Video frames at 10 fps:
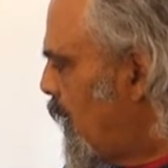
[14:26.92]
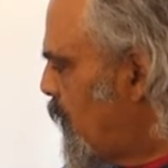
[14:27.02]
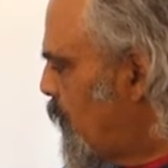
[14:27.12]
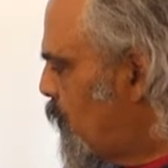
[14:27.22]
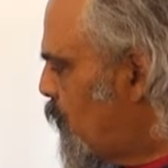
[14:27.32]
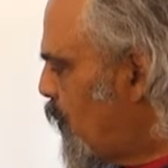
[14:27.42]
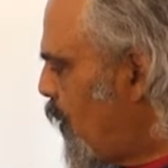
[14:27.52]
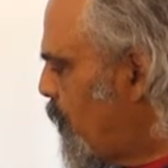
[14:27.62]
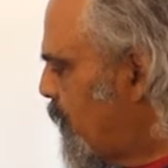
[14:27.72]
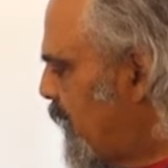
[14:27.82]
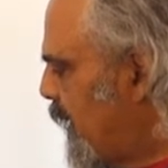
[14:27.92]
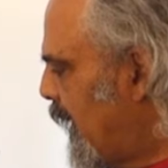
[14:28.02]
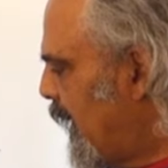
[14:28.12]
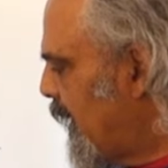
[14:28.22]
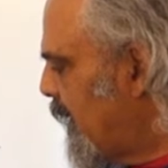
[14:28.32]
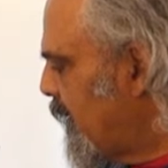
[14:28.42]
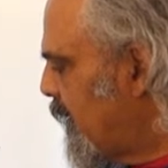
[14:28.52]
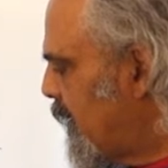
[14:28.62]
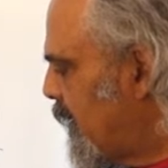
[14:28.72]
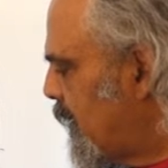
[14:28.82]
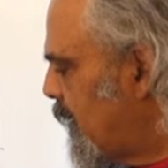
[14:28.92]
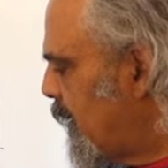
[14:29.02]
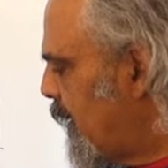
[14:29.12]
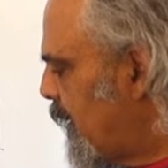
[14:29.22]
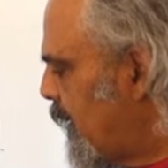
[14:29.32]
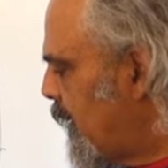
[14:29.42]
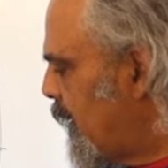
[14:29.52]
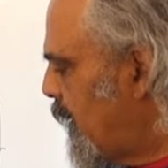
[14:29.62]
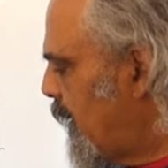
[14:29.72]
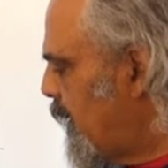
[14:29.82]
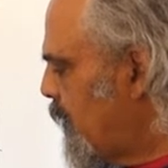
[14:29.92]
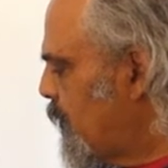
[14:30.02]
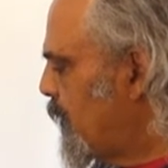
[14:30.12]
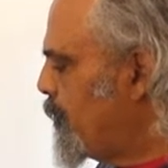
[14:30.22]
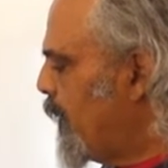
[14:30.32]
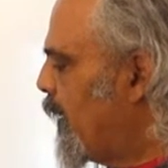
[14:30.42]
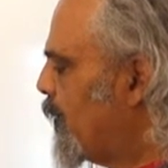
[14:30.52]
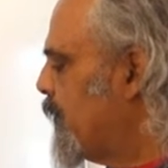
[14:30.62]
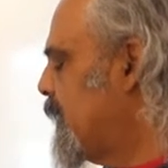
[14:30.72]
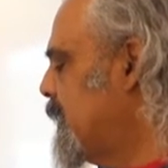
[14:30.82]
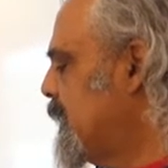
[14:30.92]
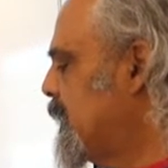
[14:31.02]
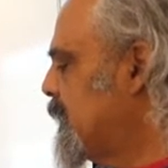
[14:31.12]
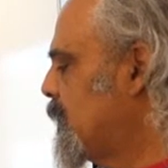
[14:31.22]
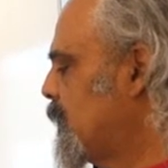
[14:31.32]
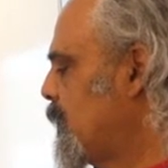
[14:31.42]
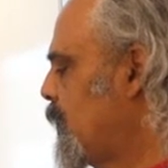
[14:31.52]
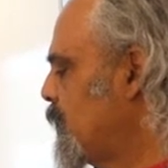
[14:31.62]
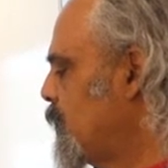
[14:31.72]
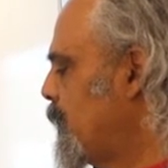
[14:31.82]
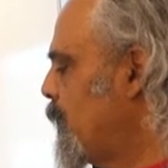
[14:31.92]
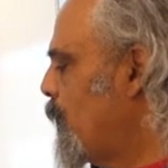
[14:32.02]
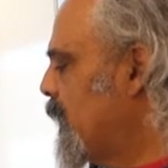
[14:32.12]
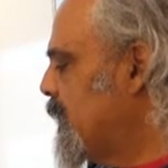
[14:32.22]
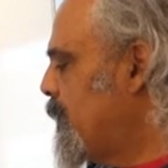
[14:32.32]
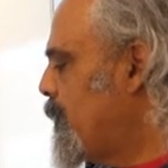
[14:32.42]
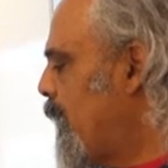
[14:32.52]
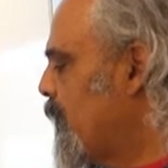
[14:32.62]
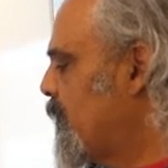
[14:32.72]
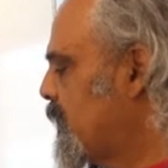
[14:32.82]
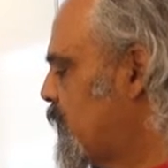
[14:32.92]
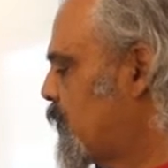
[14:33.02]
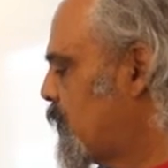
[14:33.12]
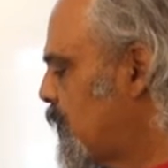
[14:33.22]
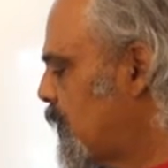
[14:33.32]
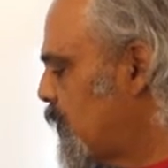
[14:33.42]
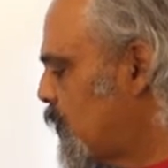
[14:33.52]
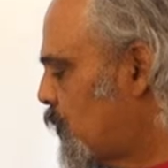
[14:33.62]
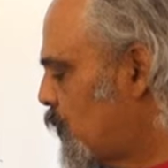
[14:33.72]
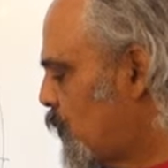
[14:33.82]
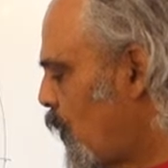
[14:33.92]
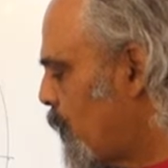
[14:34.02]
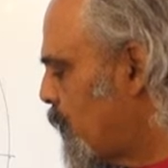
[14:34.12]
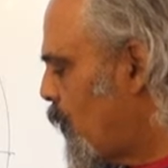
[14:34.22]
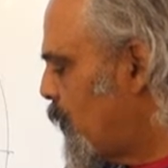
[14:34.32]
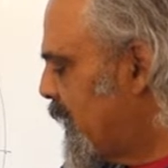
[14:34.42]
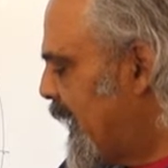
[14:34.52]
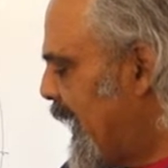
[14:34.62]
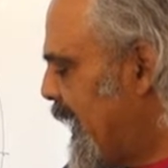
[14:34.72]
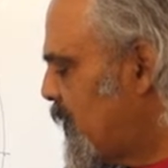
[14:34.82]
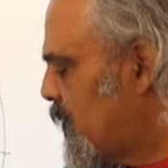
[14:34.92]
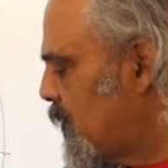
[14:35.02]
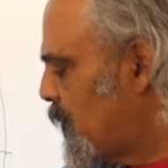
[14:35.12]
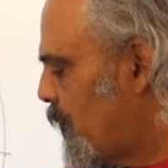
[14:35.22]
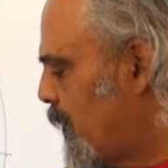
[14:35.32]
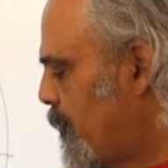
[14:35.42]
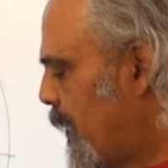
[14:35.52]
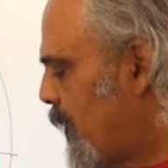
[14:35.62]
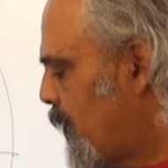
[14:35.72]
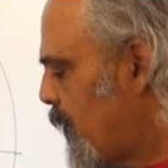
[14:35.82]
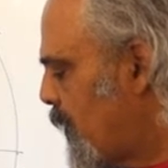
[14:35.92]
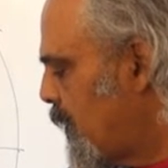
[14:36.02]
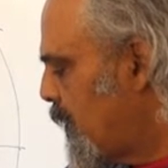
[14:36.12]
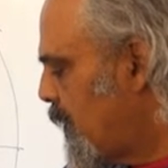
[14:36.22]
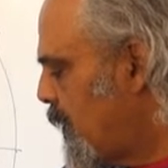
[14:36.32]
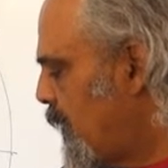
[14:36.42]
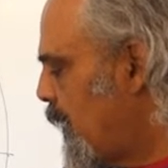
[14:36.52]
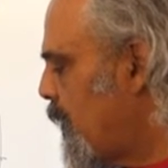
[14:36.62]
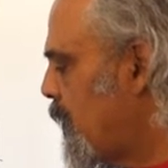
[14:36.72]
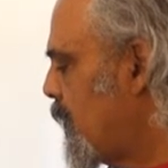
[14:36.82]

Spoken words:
you drop the line into the mouth, and this is going to be where the mouth is stopped, or the edges of the mouth. Now,